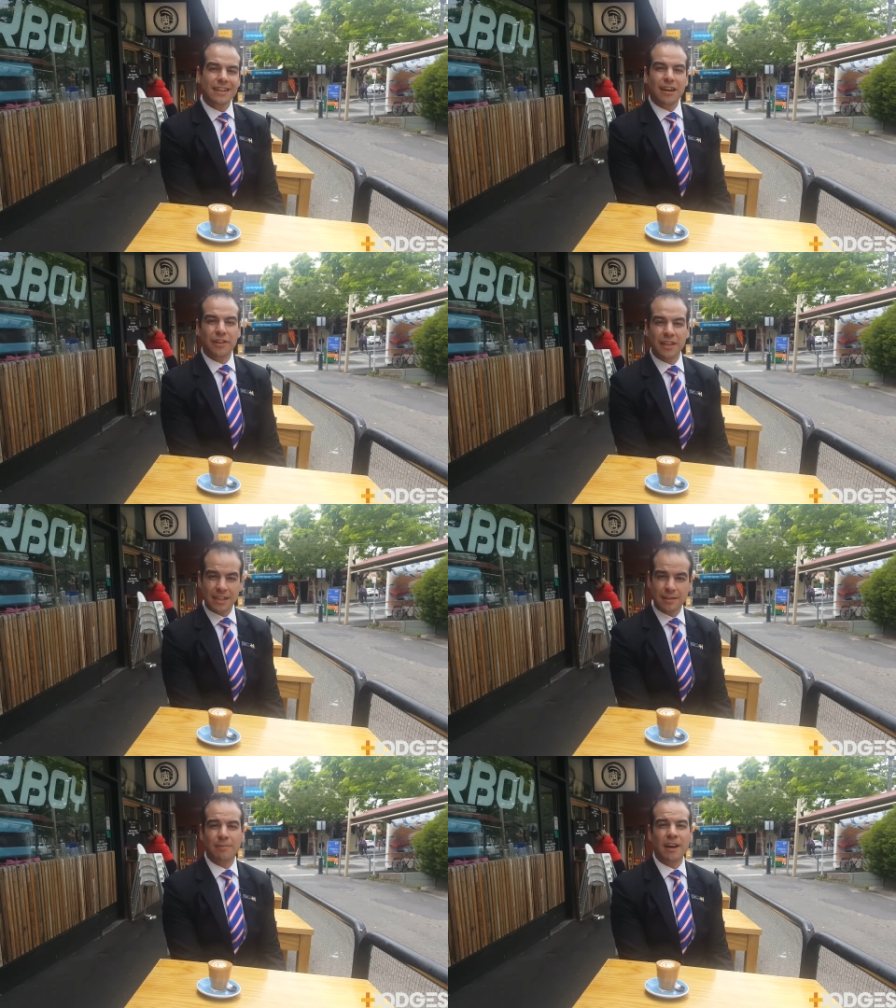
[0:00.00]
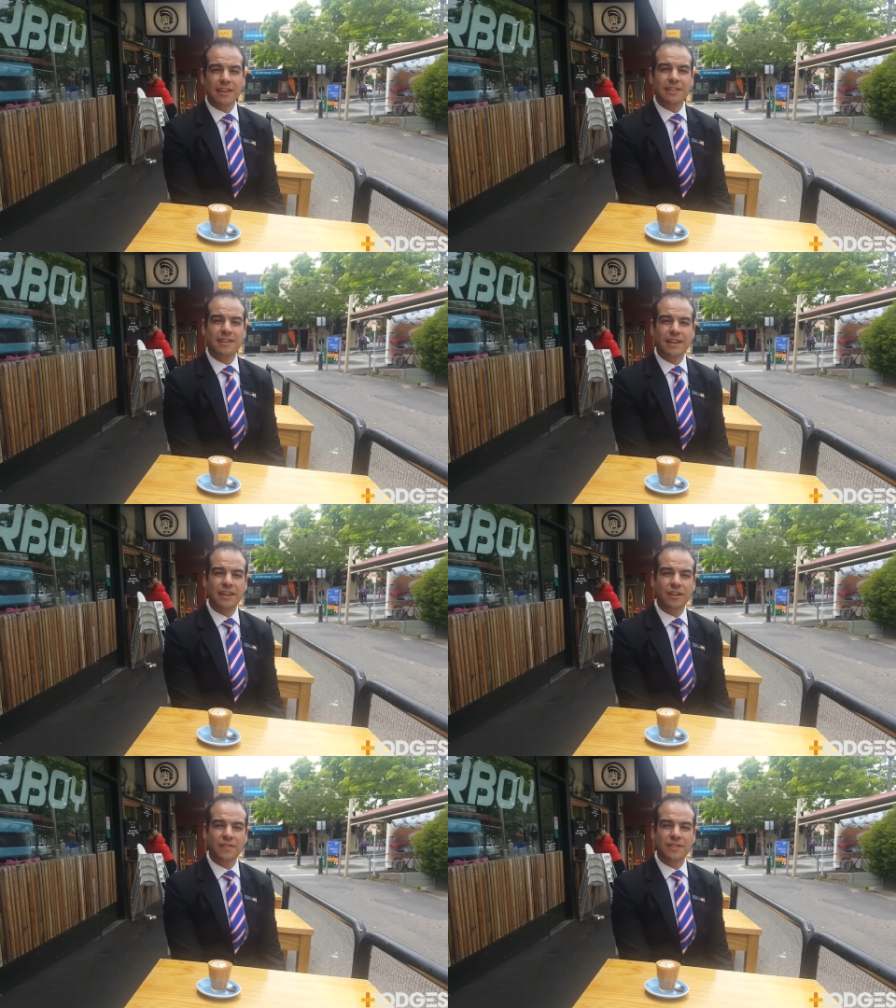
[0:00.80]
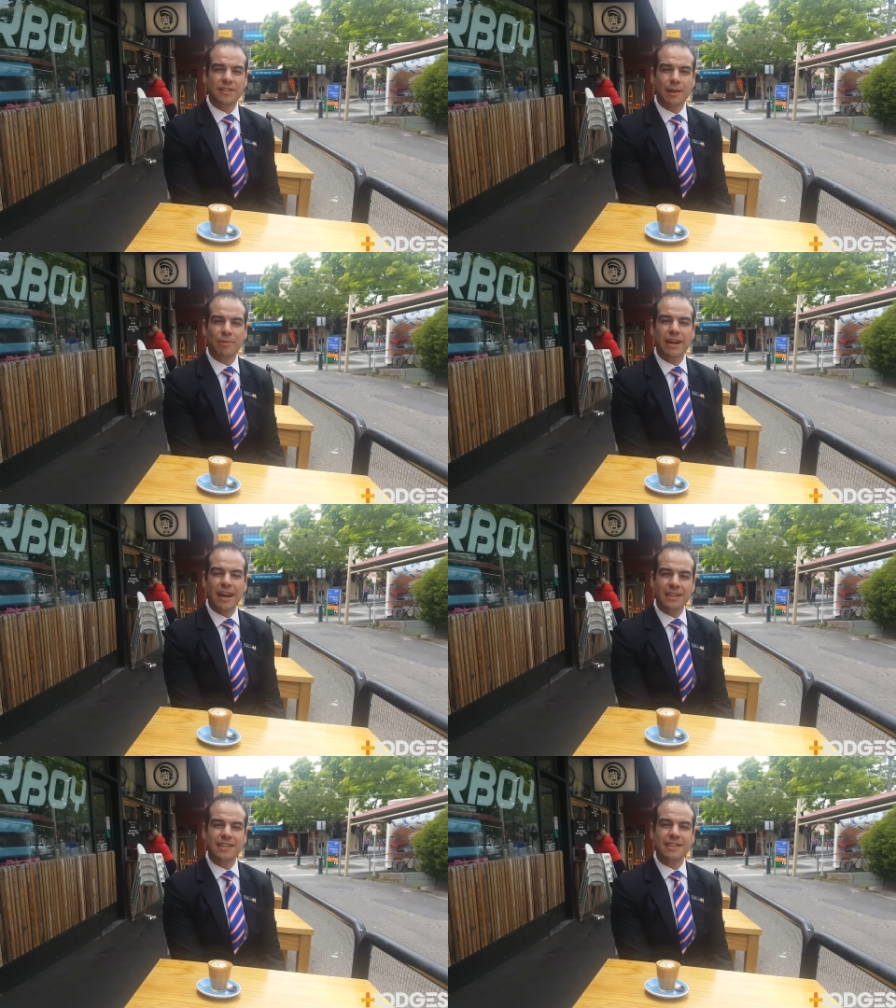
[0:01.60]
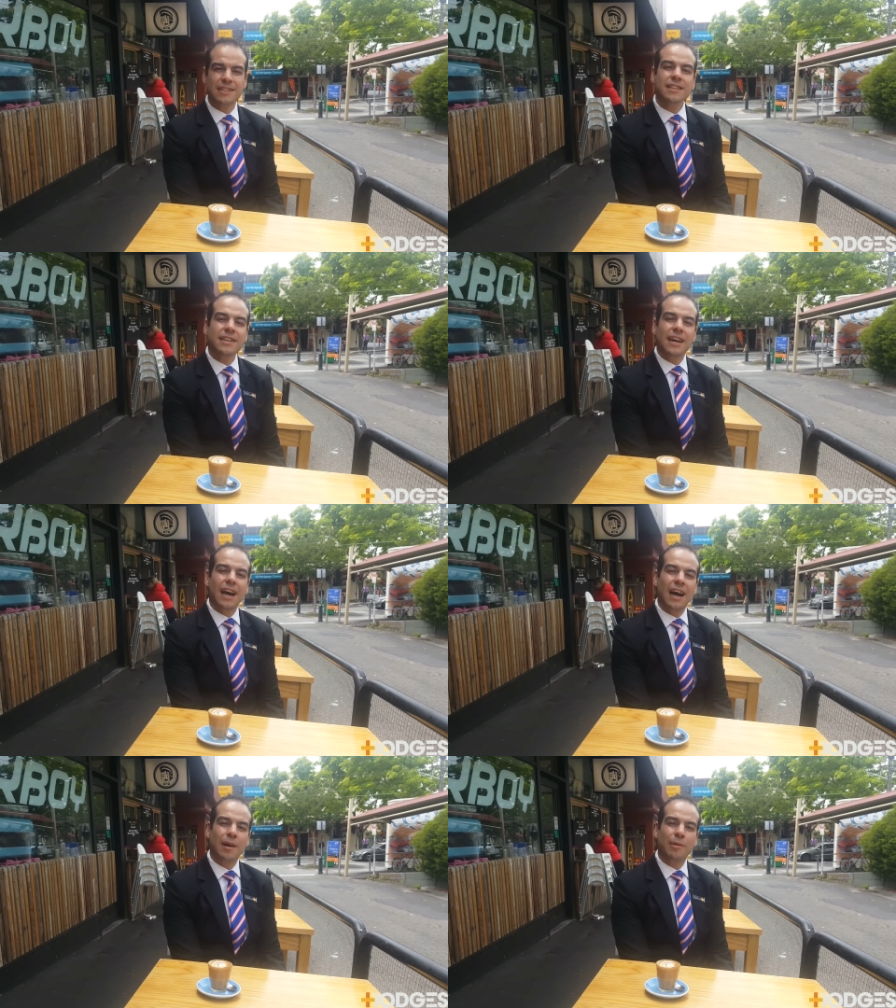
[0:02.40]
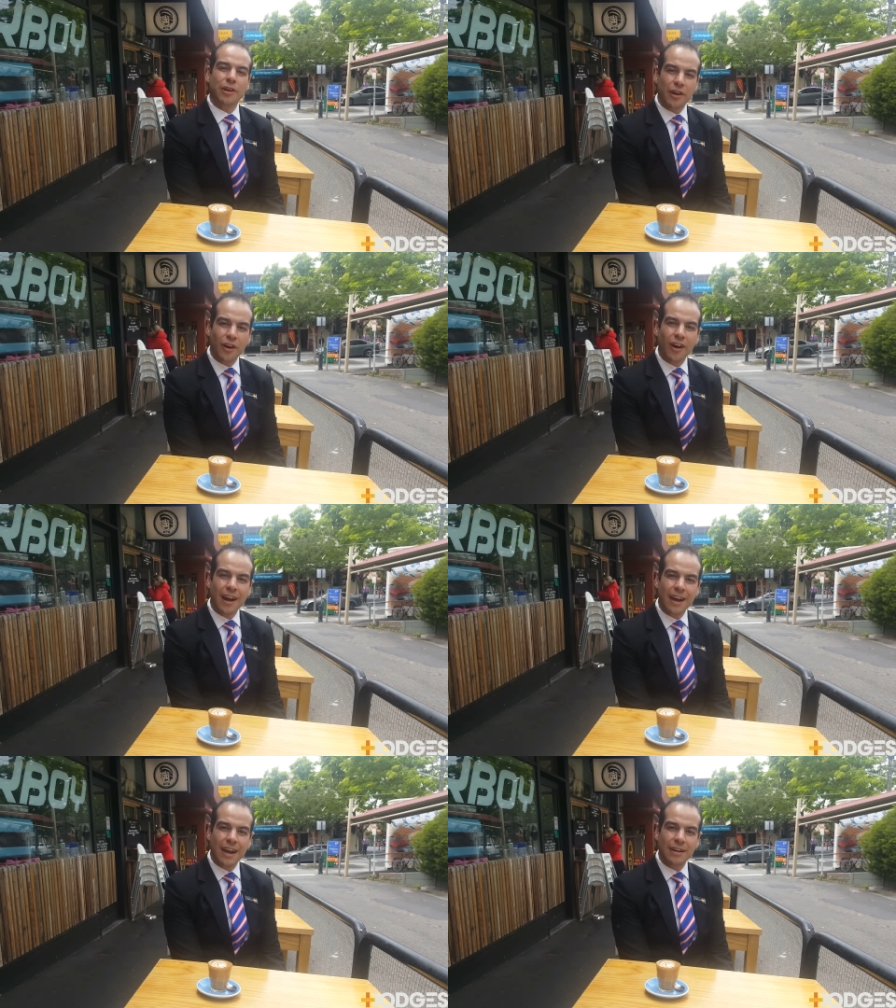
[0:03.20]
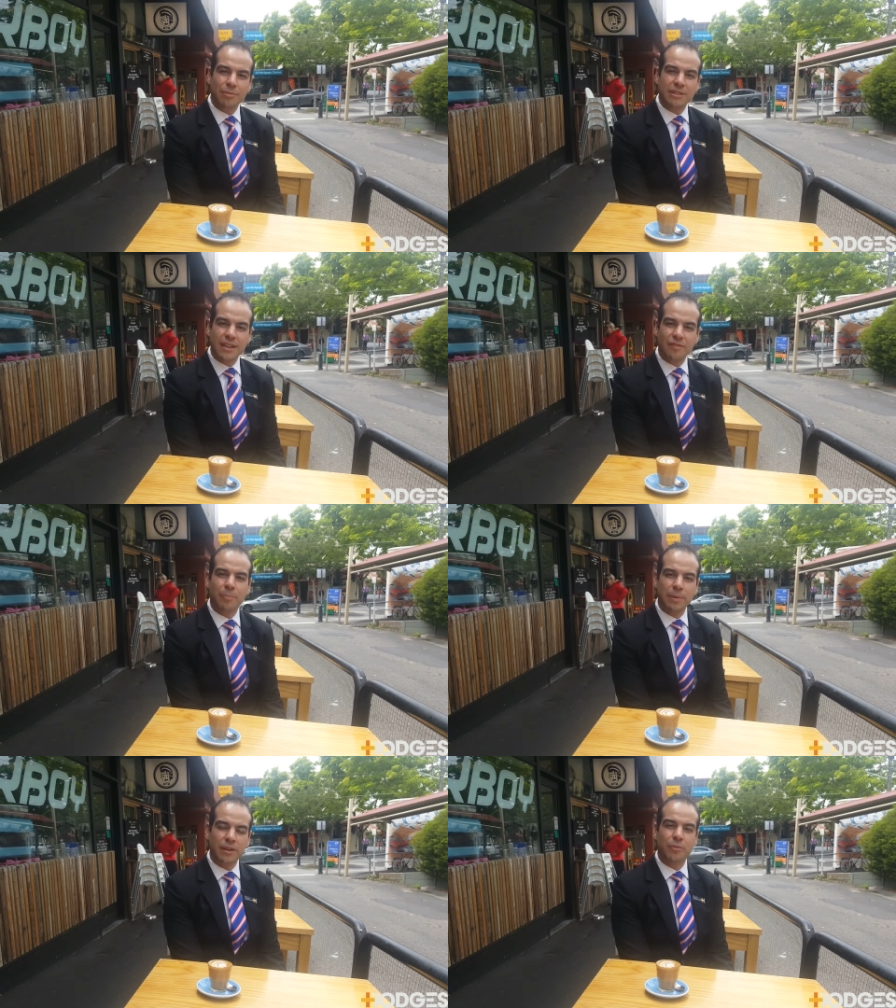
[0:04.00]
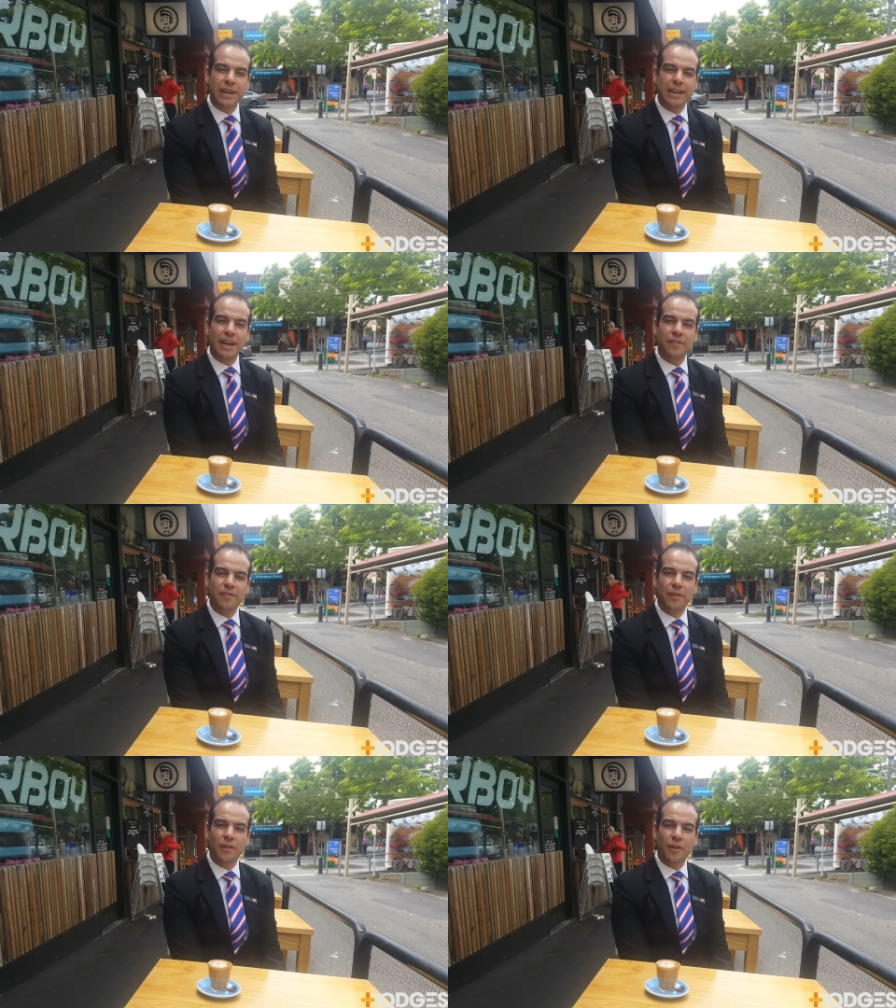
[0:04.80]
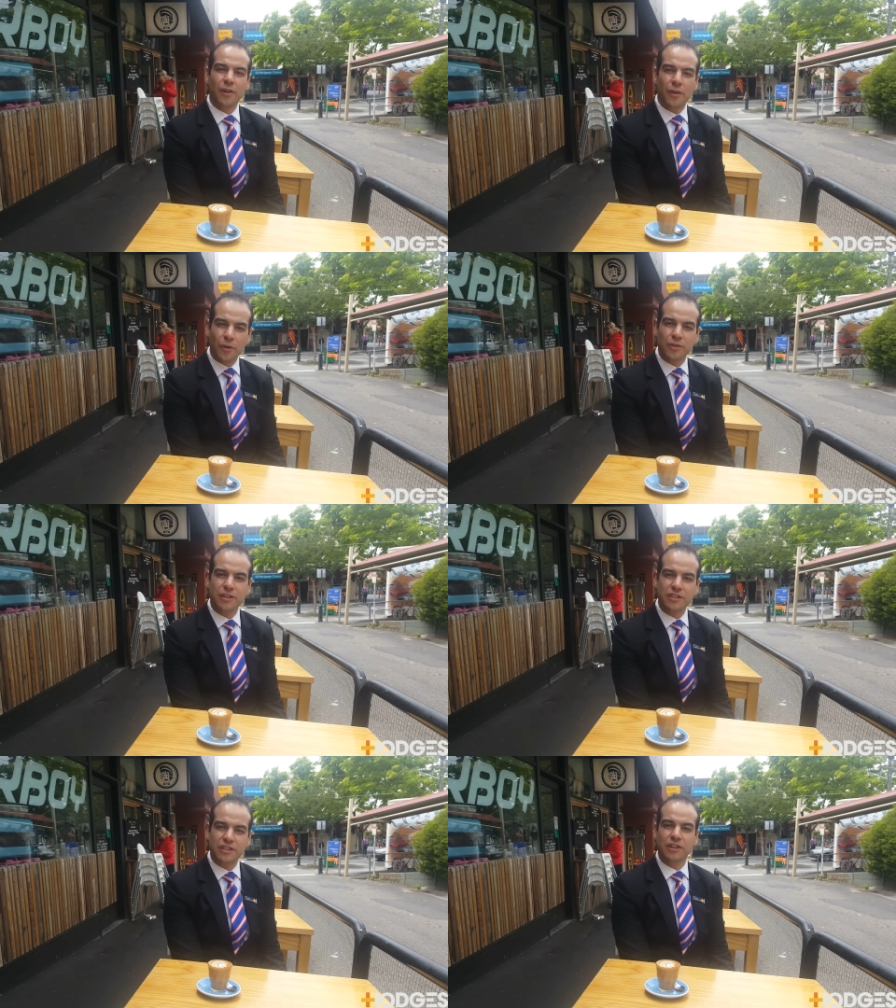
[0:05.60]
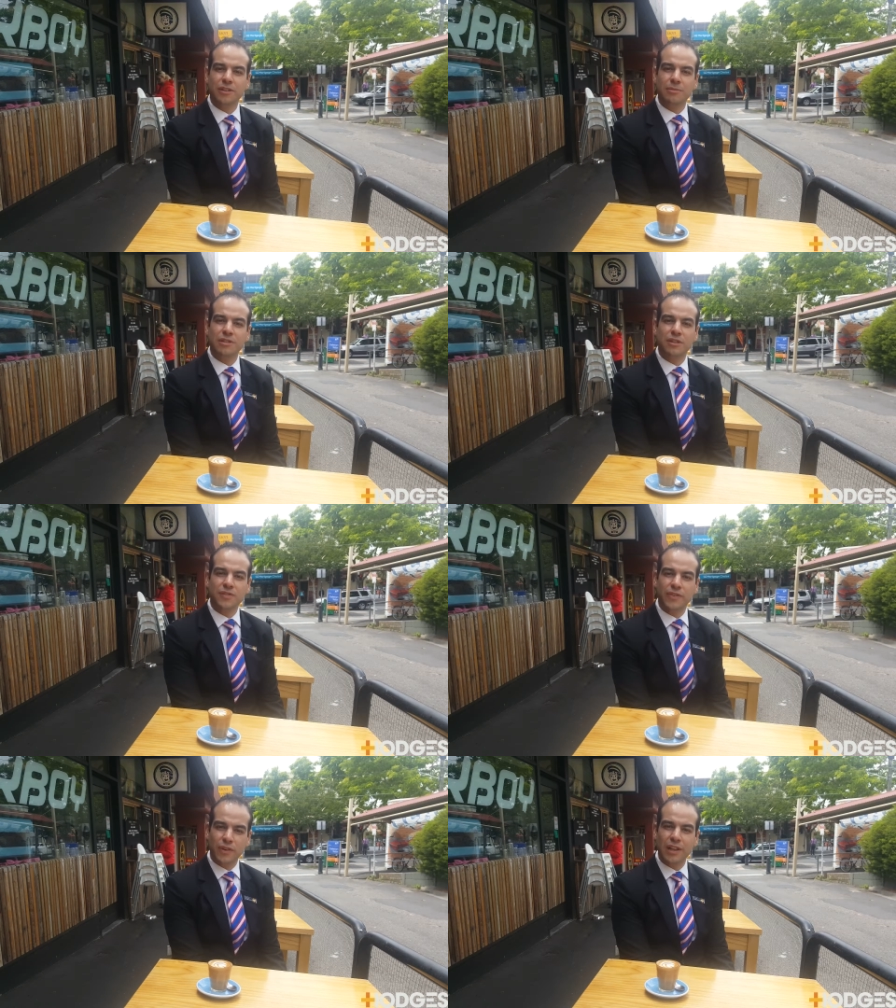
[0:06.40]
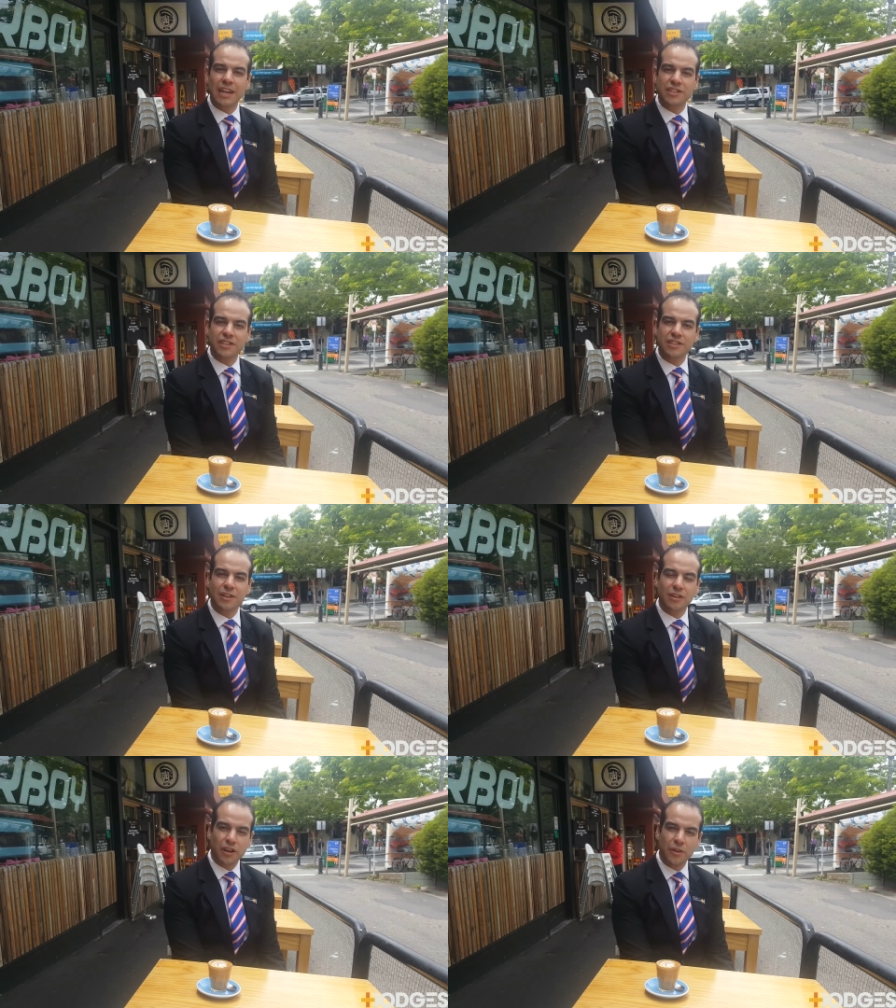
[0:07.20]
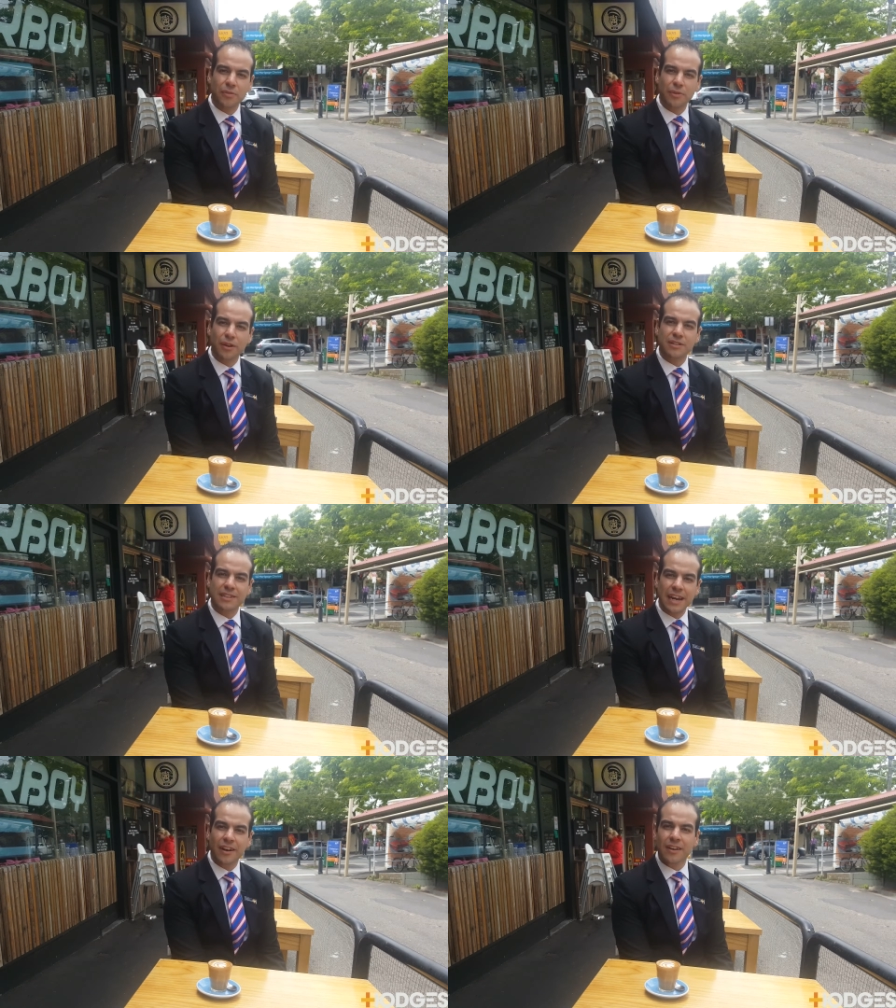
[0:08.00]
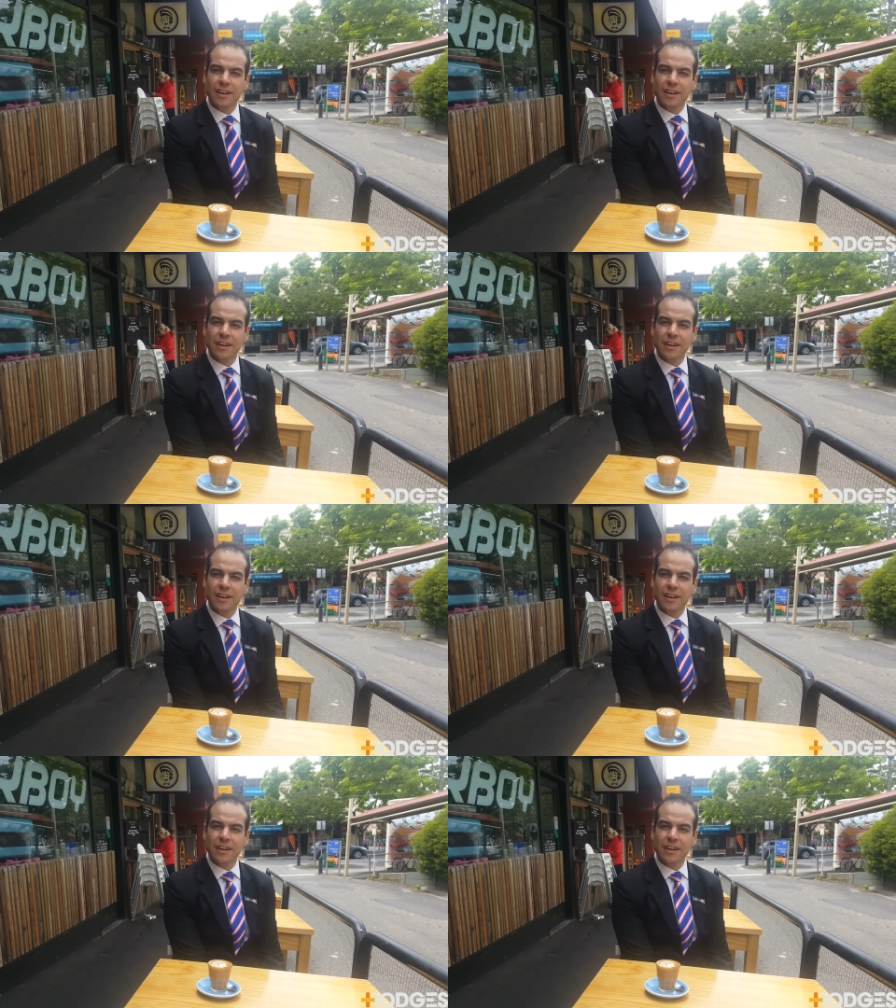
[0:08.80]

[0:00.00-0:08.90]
I think that the market is going to kick off the same way it has ended, on a high. And we did have a big weekend for all the Cheltenham results for all agents. So I'll go through those now.